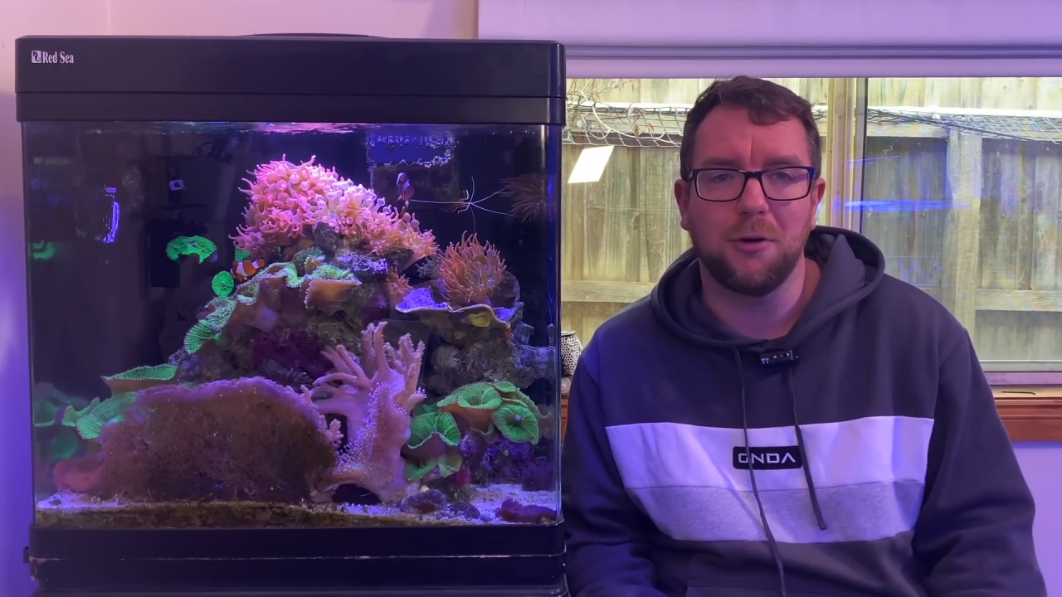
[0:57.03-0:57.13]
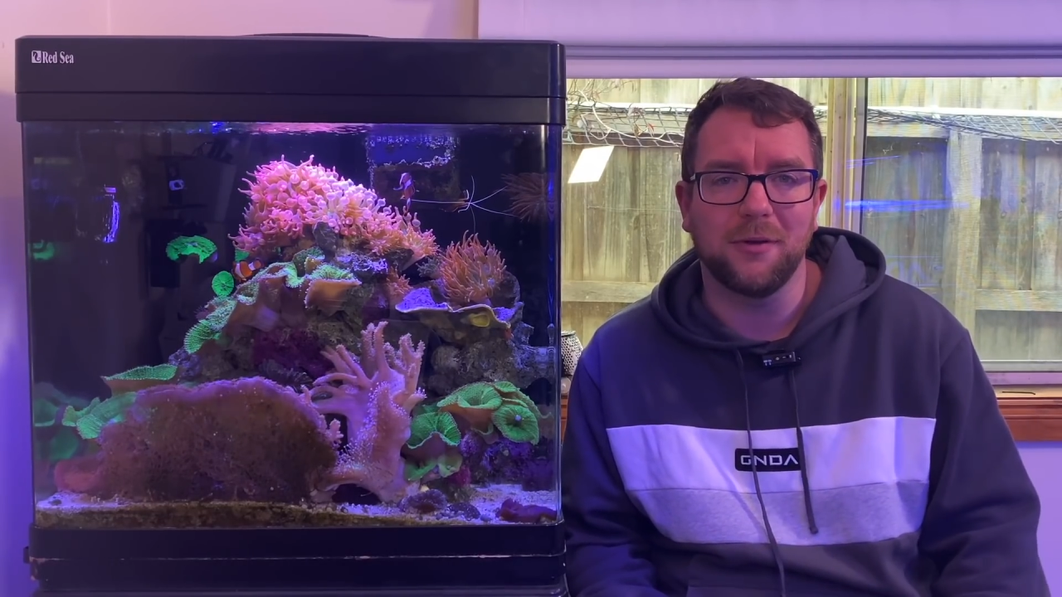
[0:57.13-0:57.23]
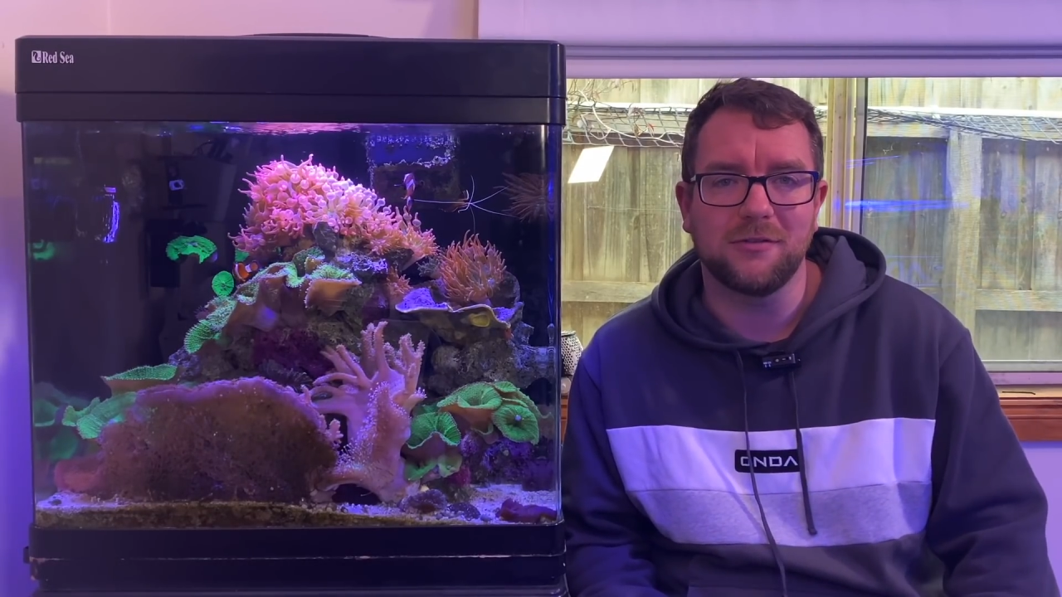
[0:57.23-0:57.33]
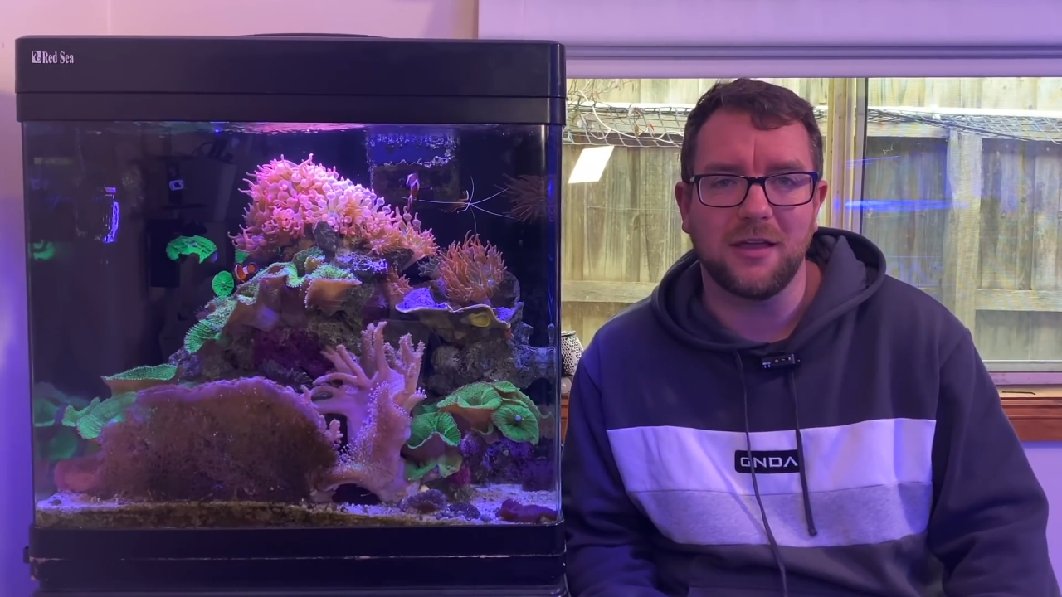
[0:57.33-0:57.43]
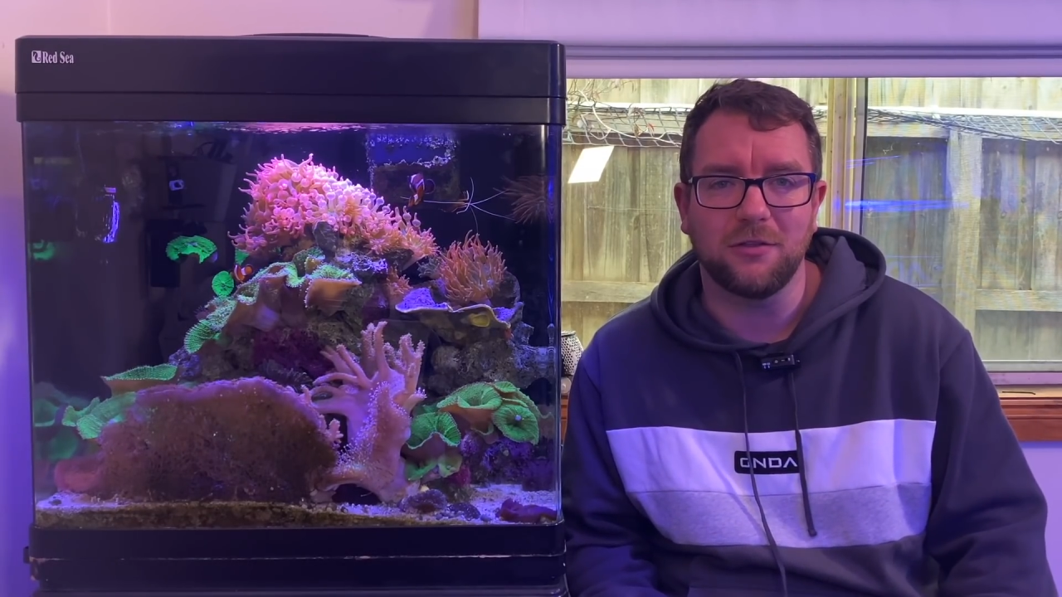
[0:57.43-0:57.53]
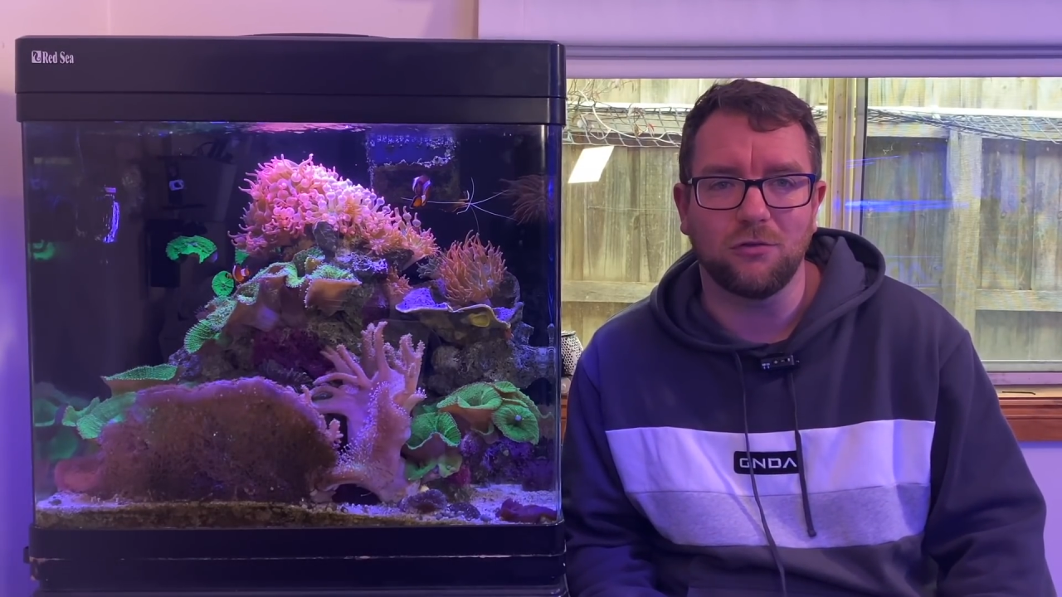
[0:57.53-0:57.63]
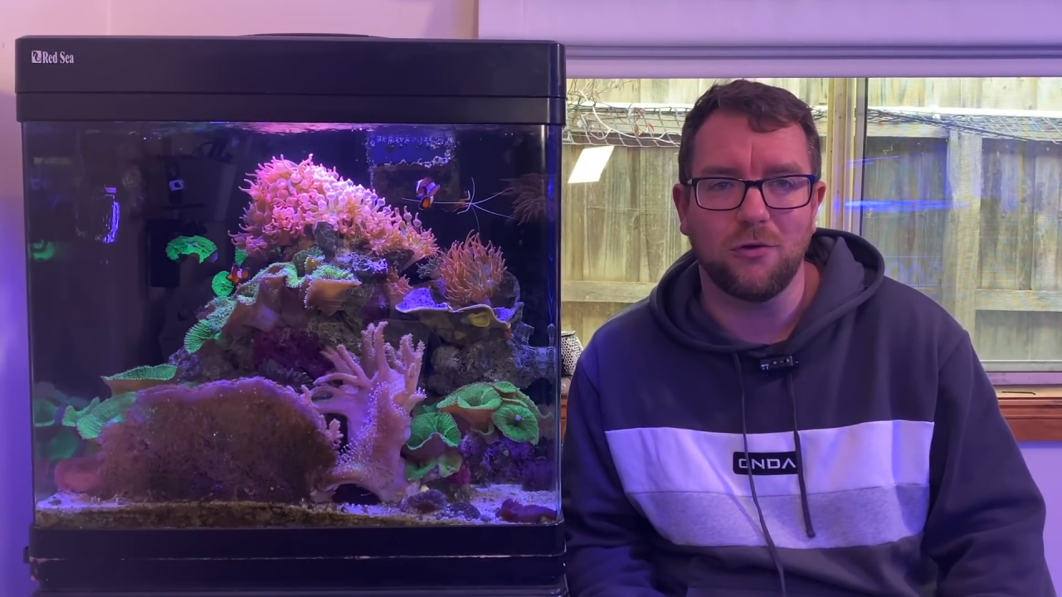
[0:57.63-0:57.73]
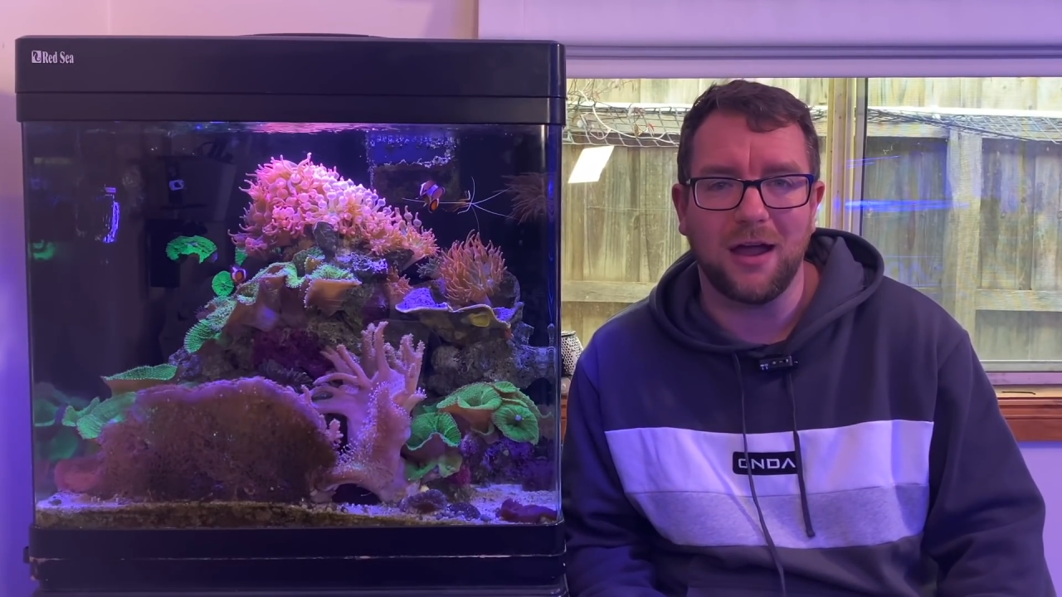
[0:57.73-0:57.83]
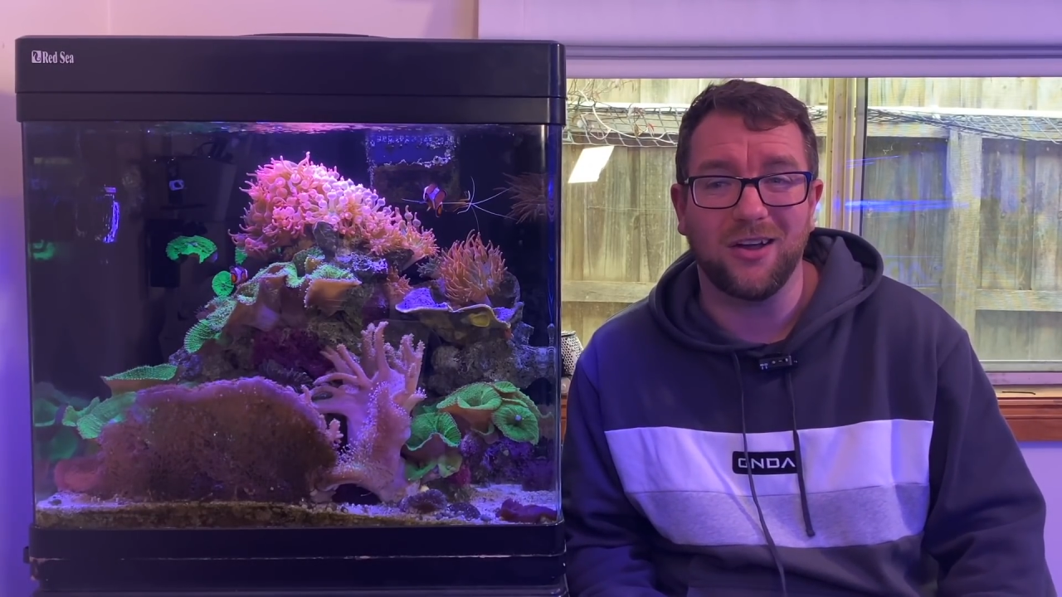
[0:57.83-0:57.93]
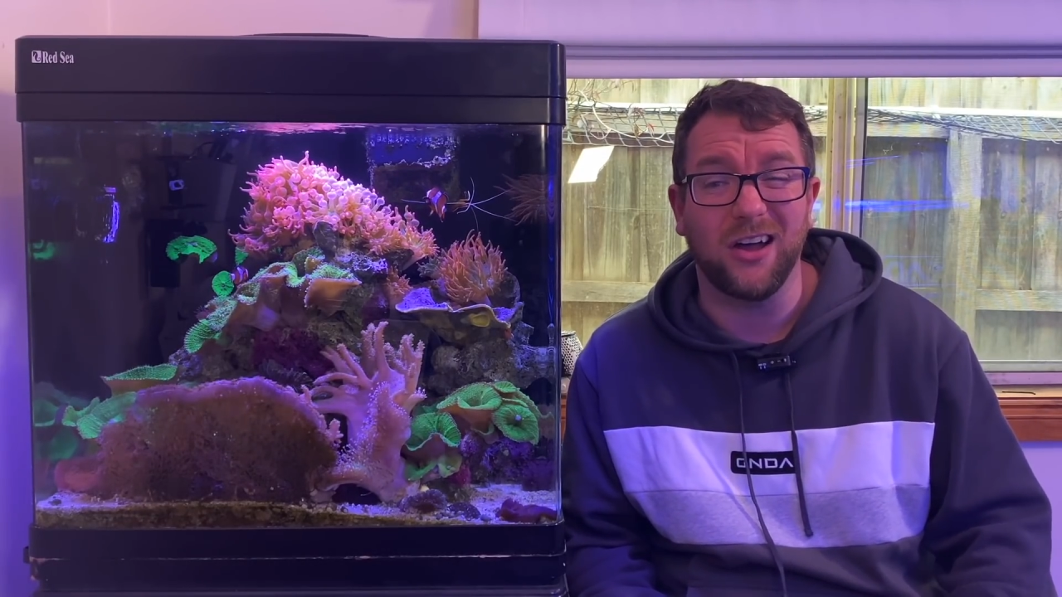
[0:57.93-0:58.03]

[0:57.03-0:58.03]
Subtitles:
months down the track